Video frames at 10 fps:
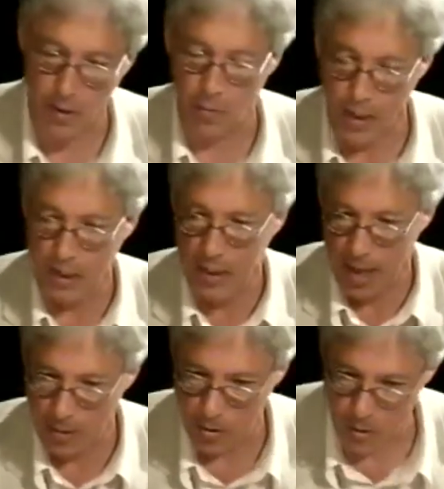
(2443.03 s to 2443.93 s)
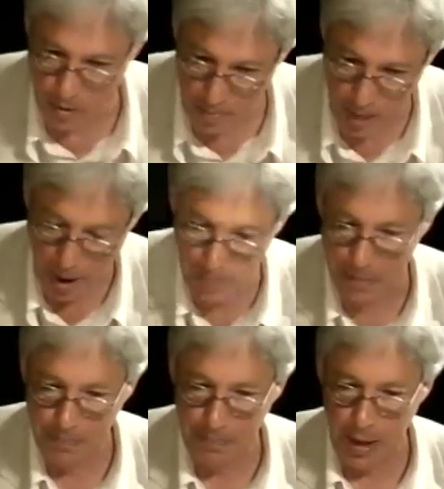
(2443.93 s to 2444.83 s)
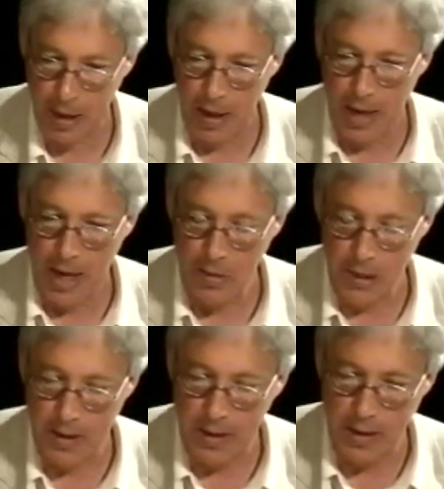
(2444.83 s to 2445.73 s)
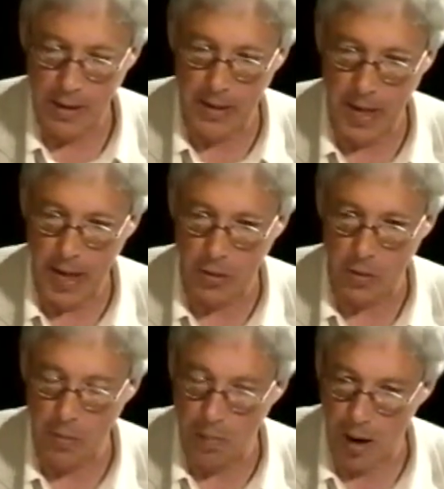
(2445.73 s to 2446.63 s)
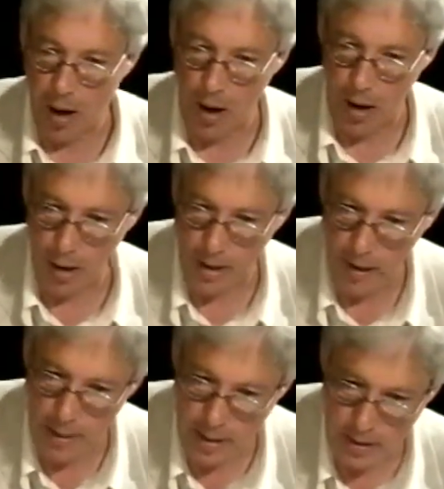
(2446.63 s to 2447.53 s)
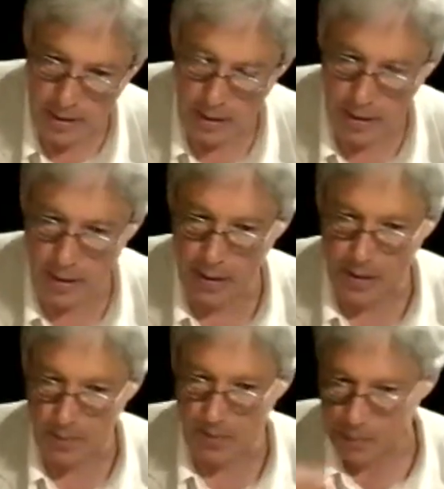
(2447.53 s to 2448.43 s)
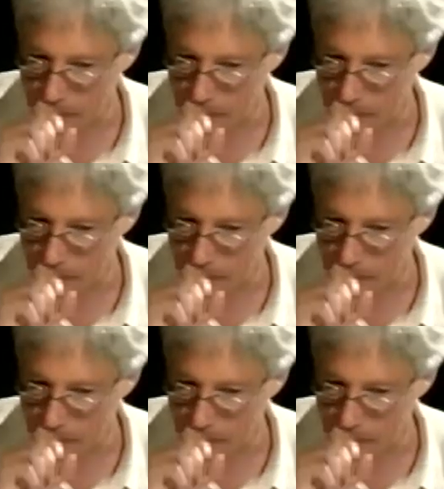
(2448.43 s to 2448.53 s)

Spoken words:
so on. When she came to draw her map, it was interesting that the actual park next to her